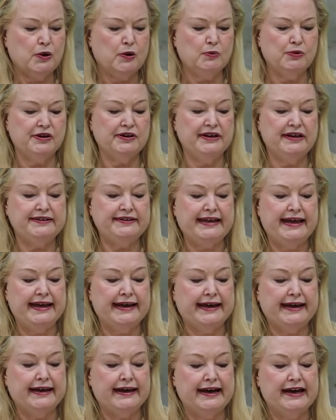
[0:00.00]
We're going to
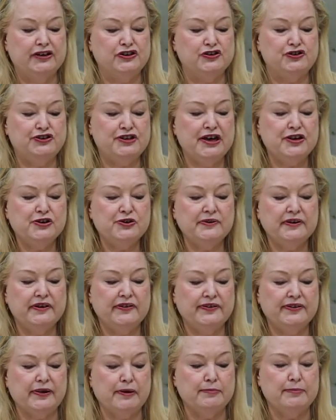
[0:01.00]
take a
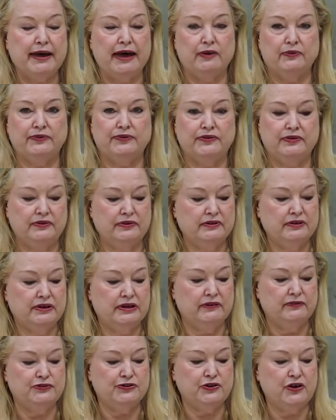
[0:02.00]
generous amount
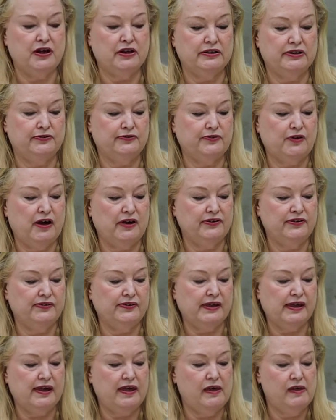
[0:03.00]
of chocolate
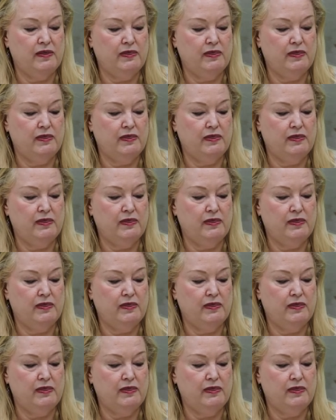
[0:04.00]
frosting